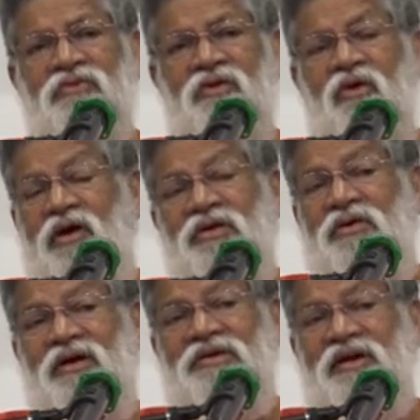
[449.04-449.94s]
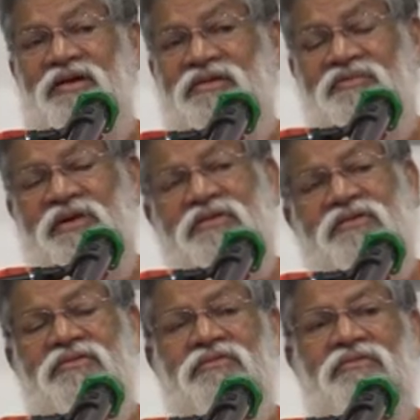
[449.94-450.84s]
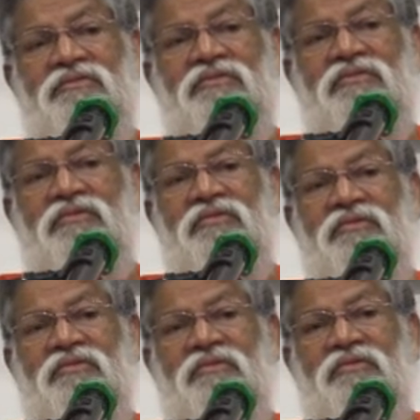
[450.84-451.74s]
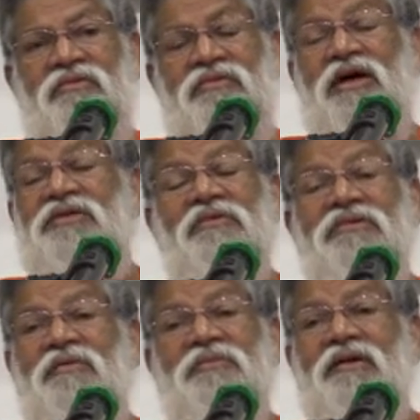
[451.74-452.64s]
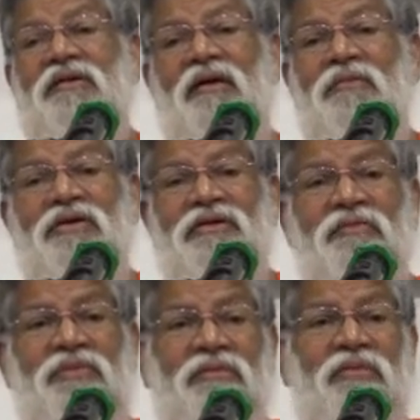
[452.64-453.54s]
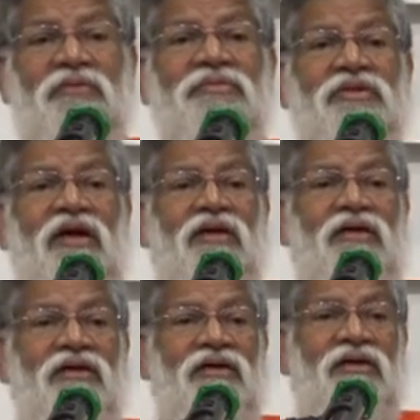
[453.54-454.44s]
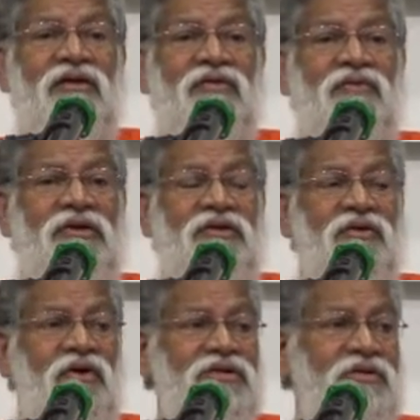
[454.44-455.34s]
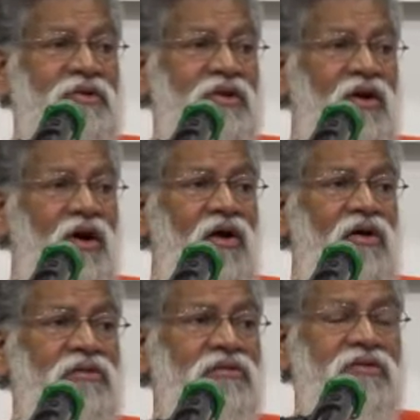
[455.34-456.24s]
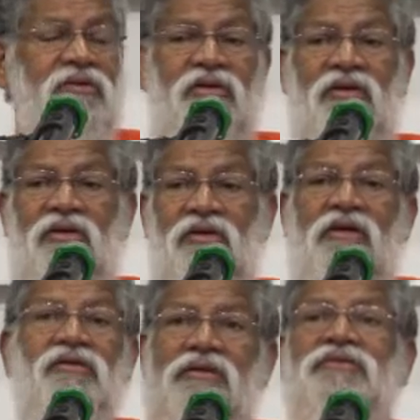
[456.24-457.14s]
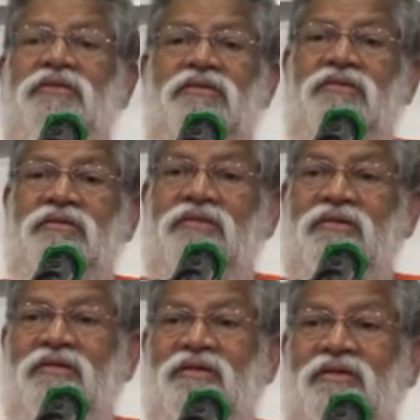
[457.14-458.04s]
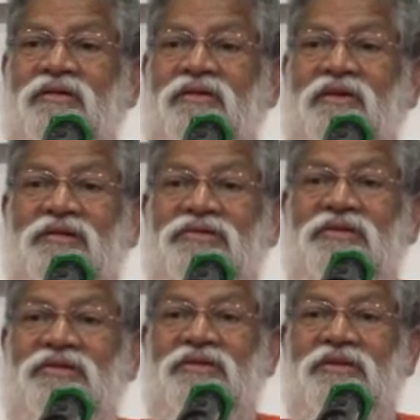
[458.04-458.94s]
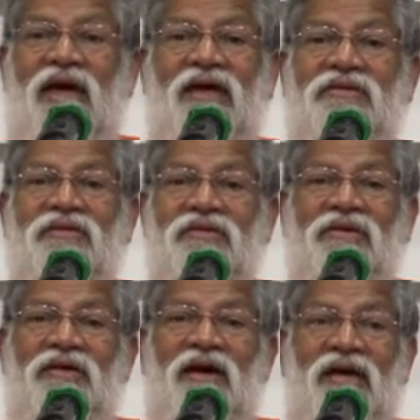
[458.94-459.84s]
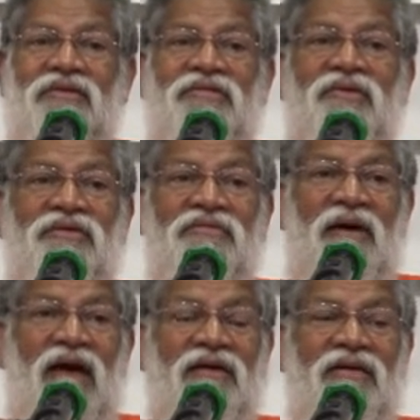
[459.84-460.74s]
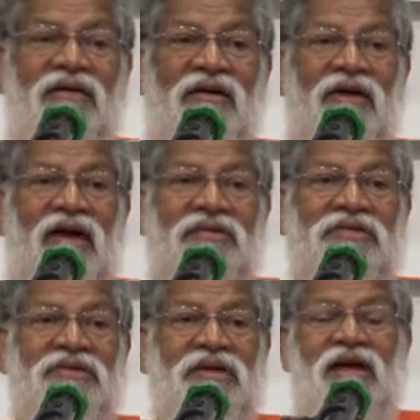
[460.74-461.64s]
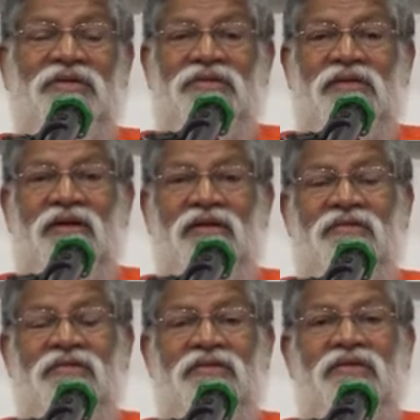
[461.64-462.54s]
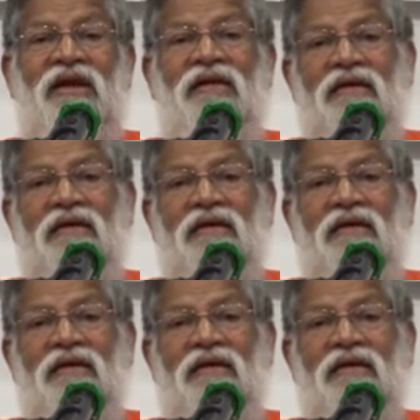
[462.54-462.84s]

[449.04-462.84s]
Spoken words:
Or you get transfixed. That's why sometimes Ramakrishna Paramahamsa, when he talks about God, he just raises his hand, eyes goes back, and stands there still.